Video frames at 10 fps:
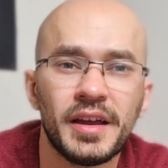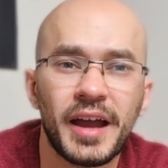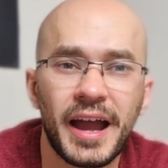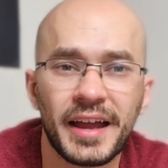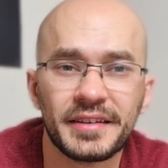
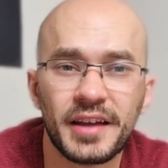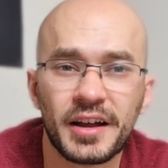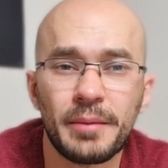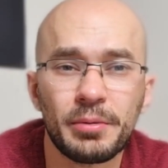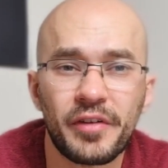And a
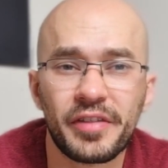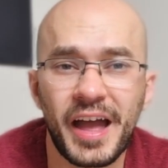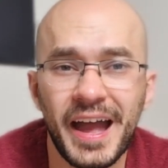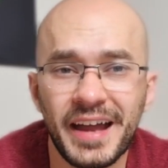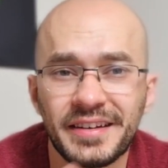couple of other
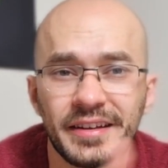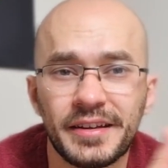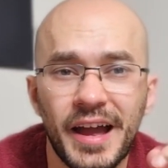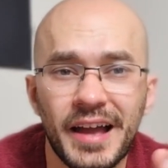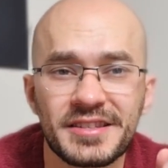
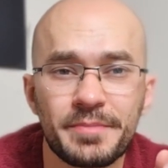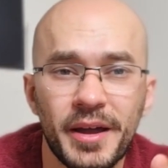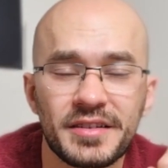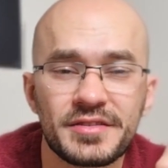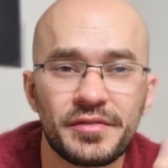handy
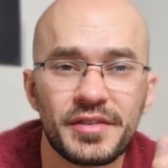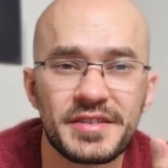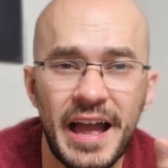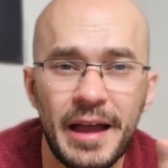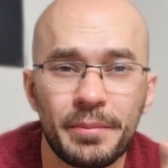aspects of this
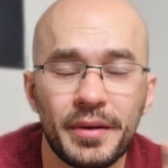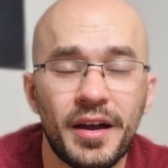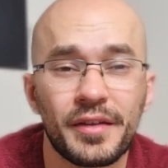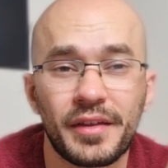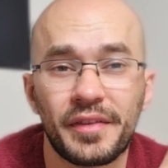app
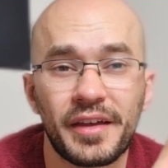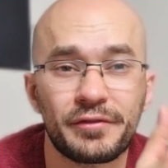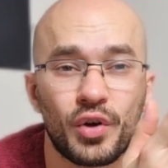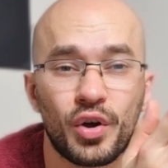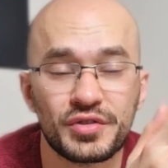are that they've
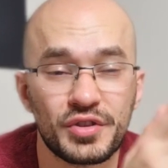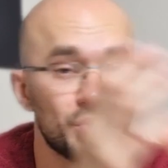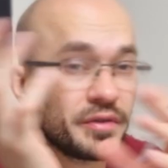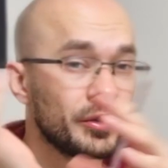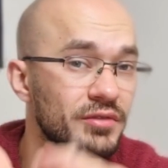got
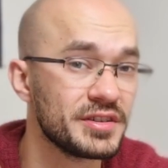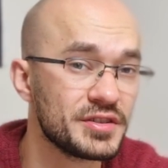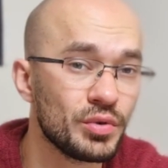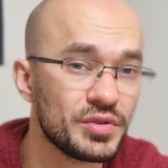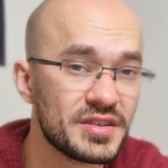useful
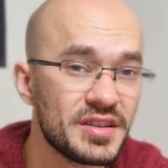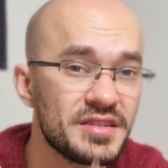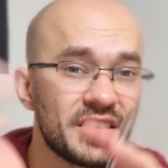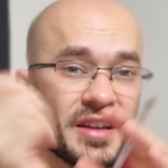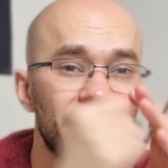
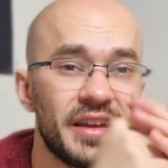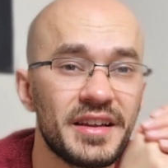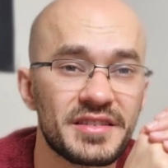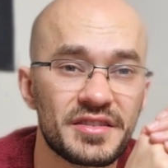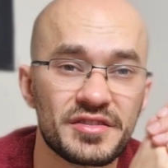resources in there,
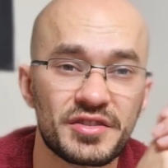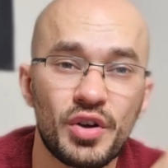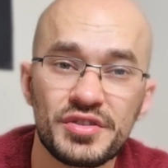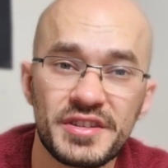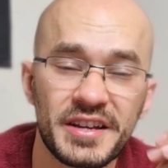such as
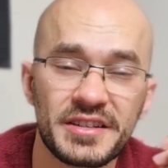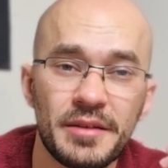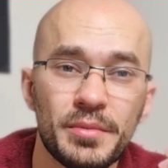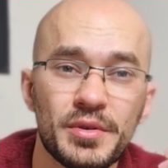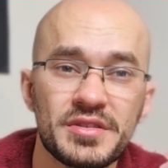contact
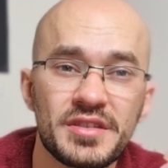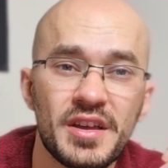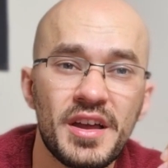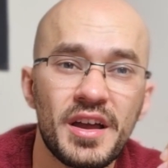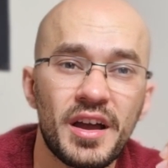numbers,
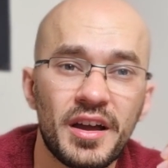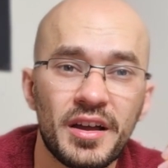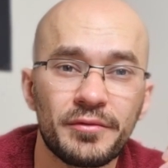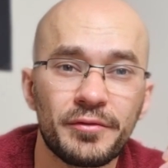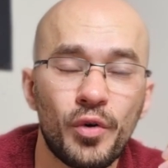
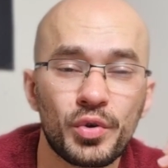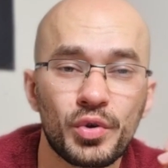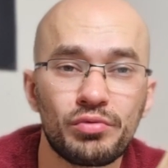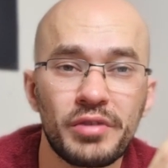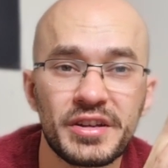for
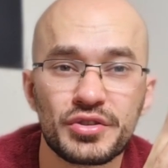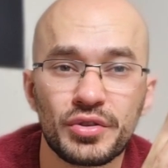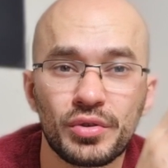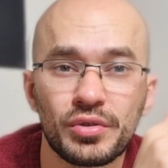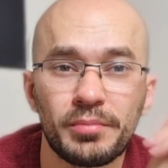your
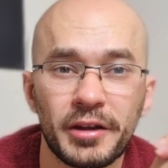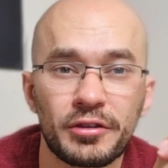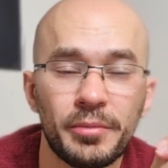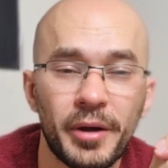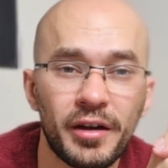regional
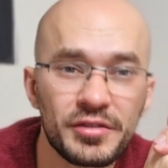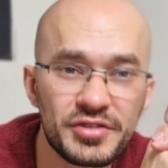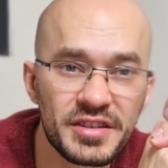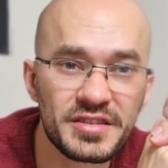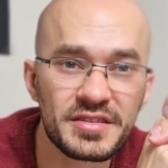
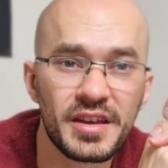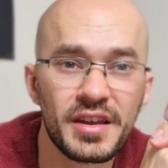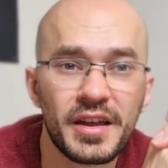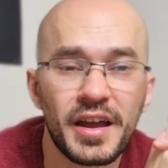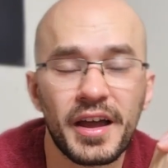microbiologist.
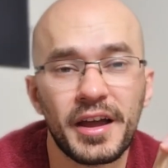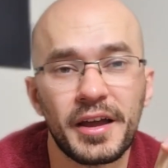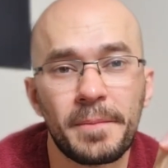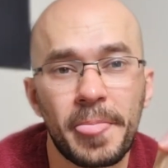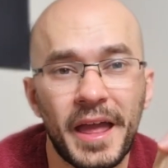
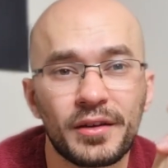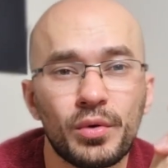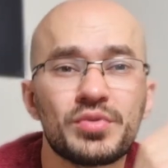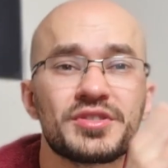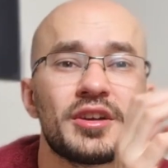And it
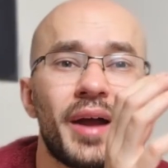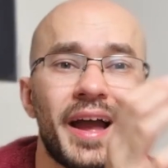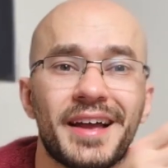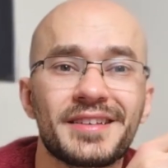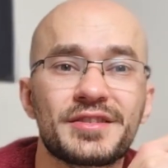also
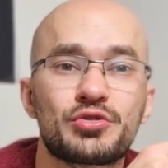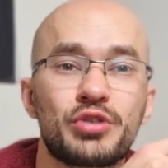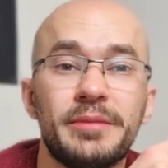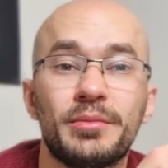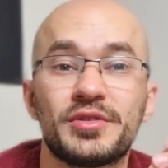has
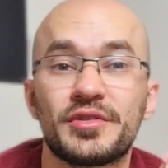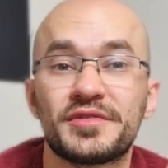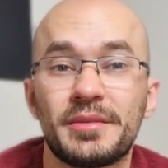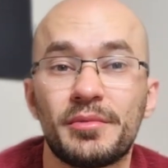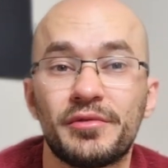treatment of
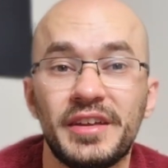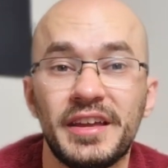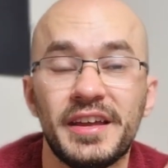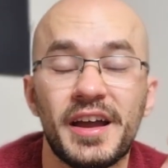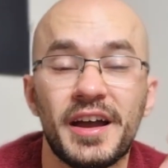some of
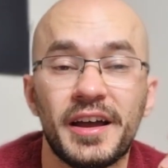the